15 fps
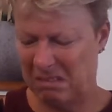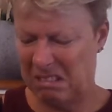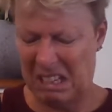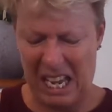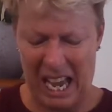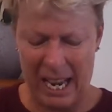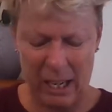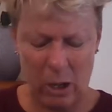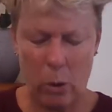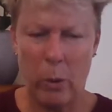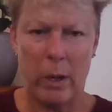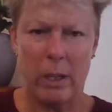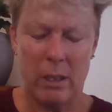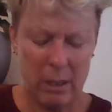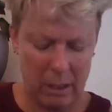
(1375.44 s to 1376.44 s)

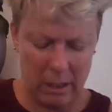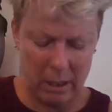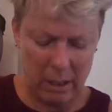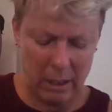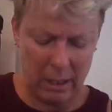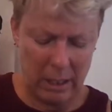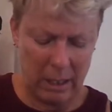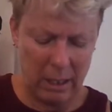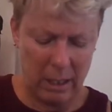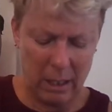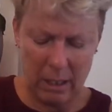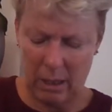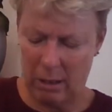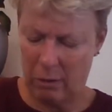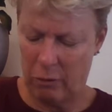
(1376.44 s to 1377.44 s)
adequate.
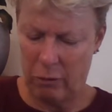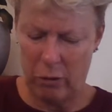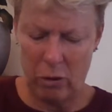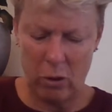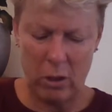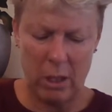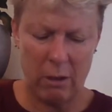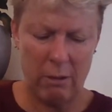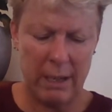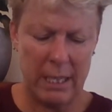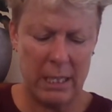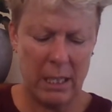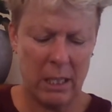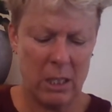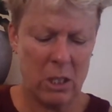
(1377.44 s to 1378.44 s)
The food they're
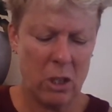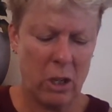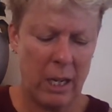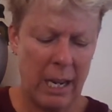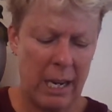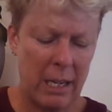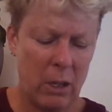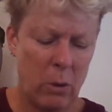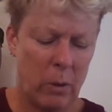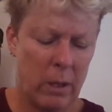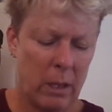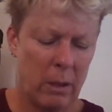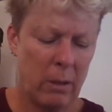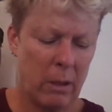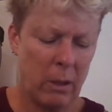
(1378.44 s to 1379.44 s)
eating is not adequate.
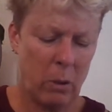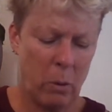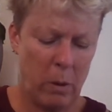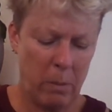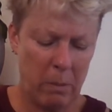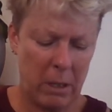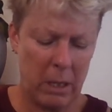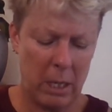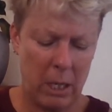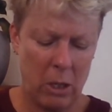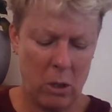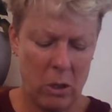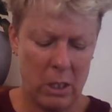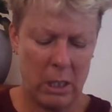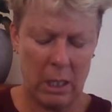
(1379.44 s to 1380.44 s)
The equipment they're
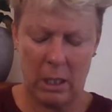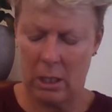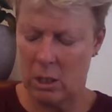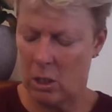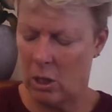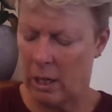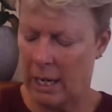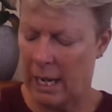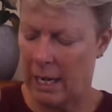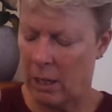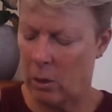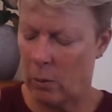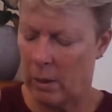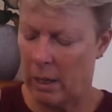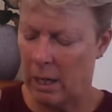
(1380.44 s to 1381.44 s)
using is not
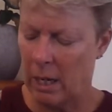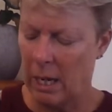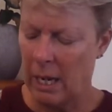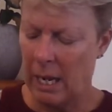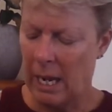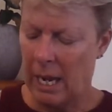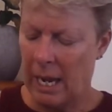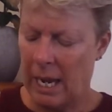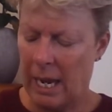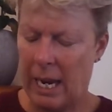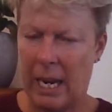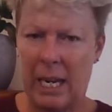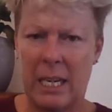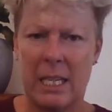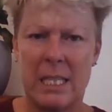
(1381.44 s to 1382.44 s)
adequate.
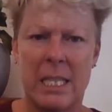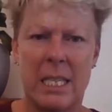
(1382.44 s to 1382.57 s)
And it's